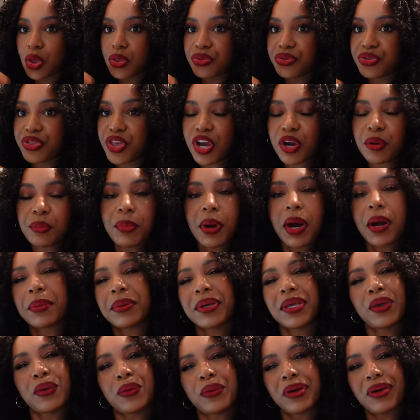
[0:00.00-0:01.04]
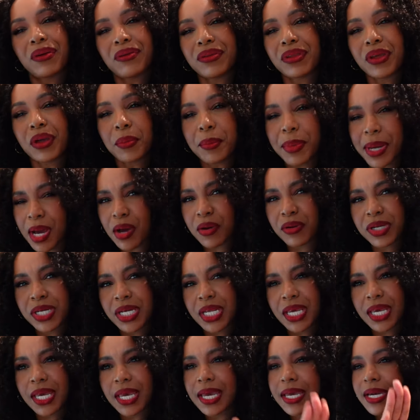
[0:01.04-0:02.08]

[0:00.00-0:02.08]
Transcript: they're barbecuing on their balcony